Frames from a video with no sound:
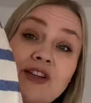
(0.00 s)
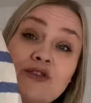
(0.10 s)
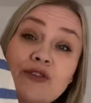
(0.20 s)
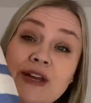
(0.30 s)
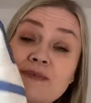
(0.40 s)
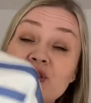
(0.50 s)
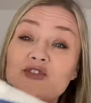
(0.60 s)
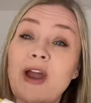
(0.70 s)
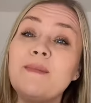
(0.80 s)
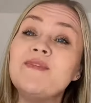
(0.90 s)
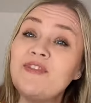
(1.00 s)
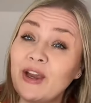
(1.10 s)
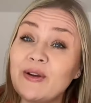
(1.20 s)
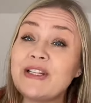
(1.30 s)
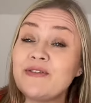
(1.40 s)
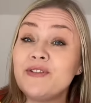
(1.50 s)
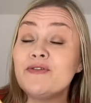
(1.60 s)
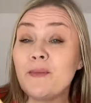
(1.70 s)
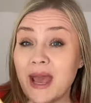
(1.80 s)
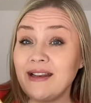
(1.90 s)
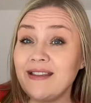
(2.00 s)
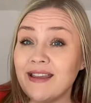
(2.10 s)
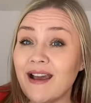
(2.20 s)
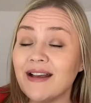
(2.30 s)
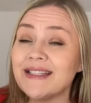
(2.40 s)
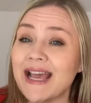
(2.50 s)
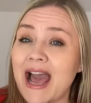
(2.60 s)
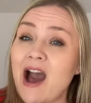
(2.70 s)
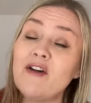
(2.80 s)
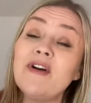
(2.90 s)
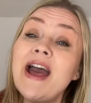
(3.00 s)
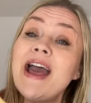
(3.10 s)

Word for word: a cream stripe, very different from anything else I have,